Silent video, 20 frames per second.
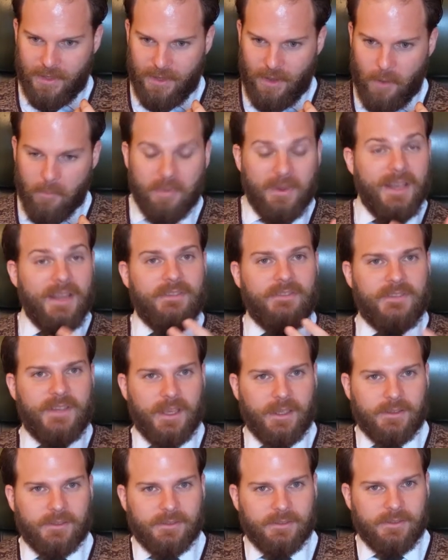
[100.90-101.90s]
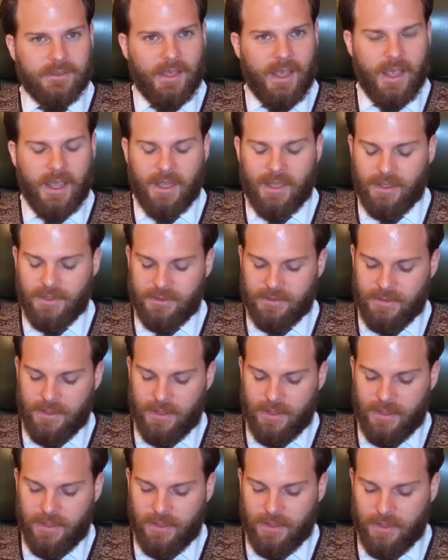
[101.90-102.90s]
uplifting. And
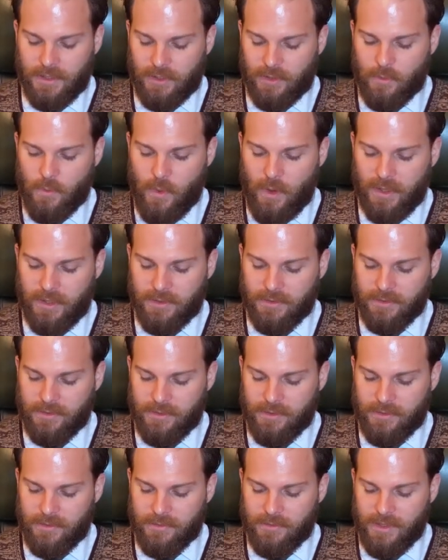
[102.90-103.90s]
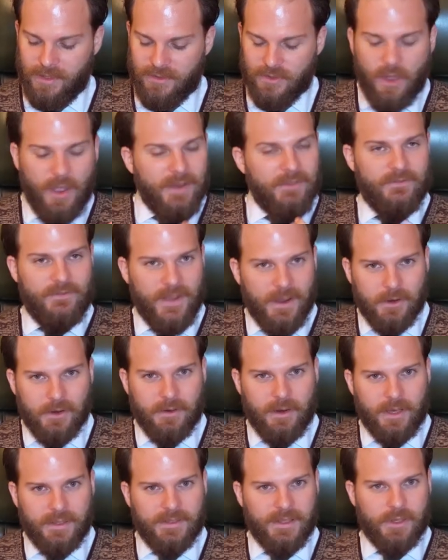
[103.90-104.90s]
it's not
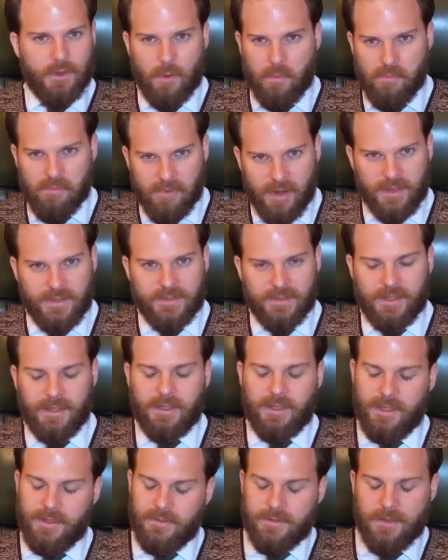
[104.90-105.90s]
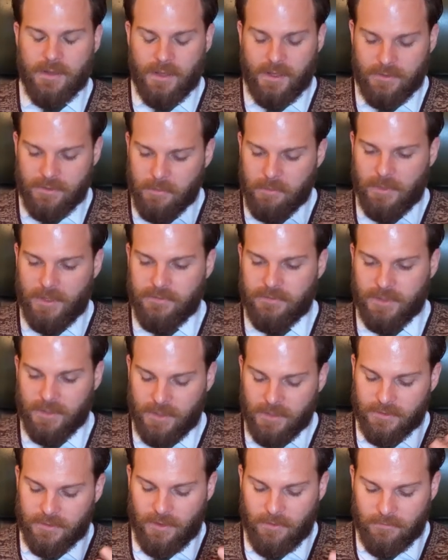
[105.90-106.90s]
invigorating or bracing, it's
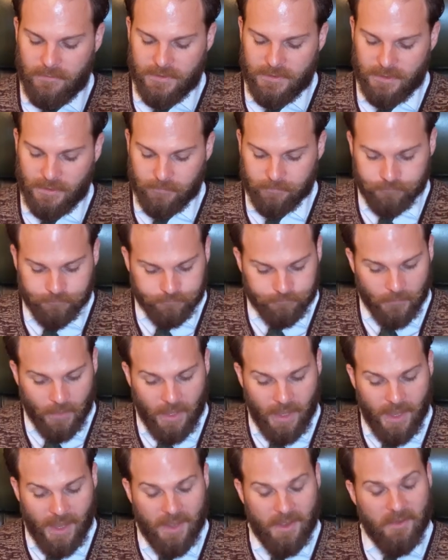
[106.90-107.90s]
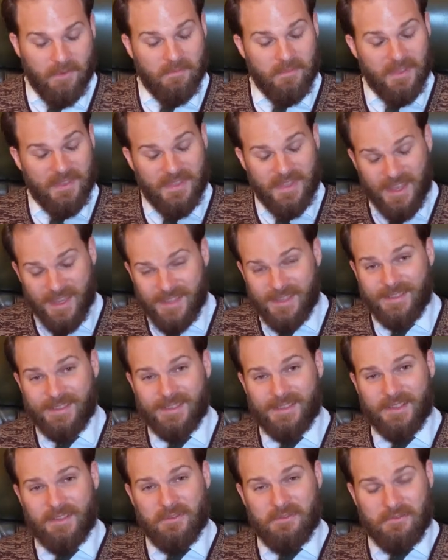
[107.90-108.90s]
uplifting, it's comforting. But
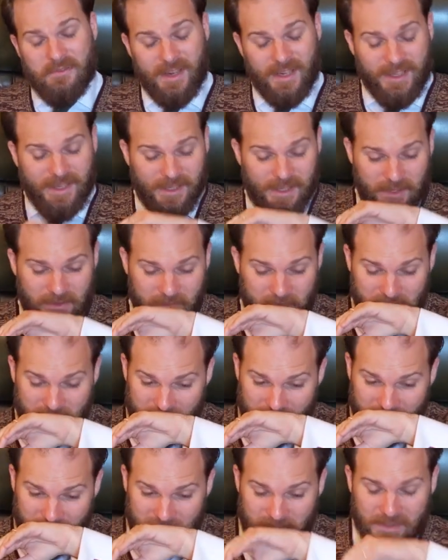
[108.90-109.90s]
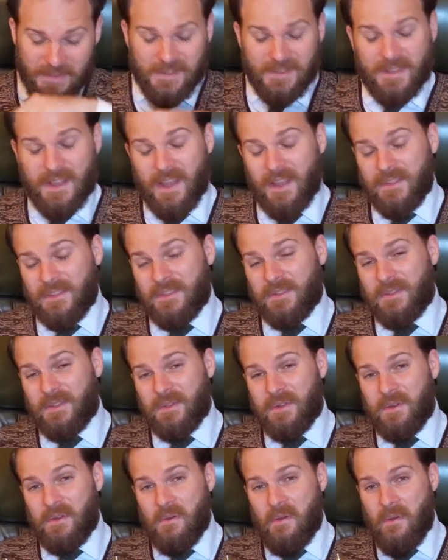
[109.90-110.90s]
this really starts
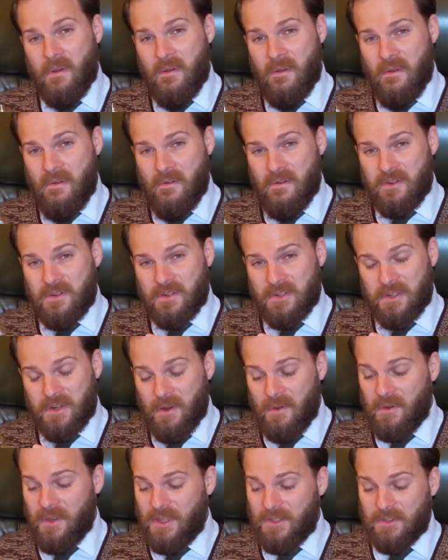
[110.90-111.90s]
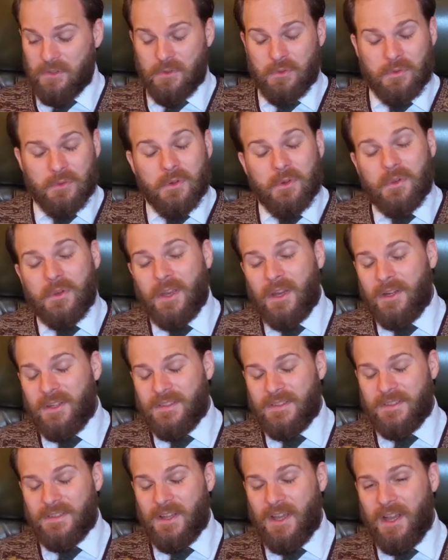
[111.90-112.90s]
to show its true
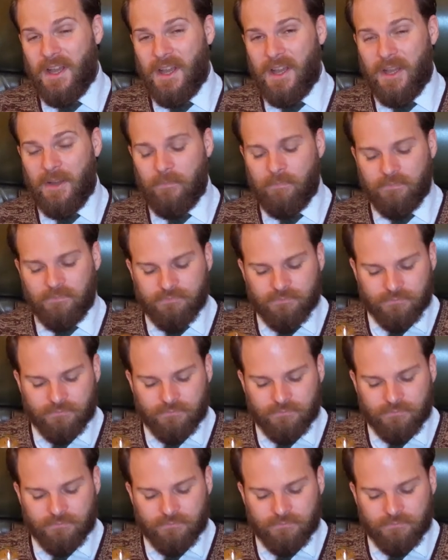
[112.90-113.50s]
colours in the heart,